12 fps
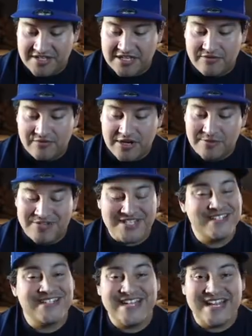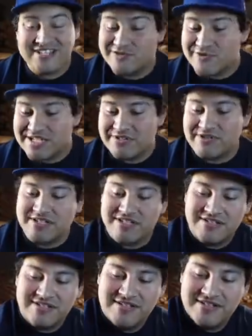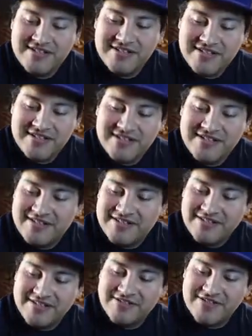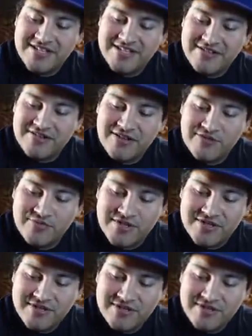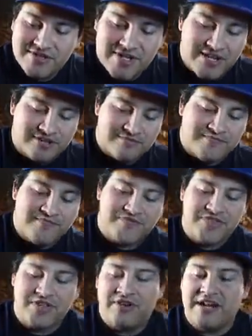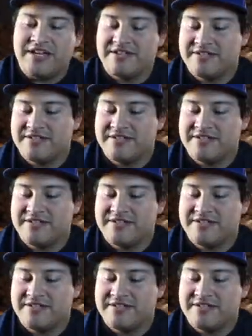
secret rare, but it's not so secret. But that's another one. Dang. Alright,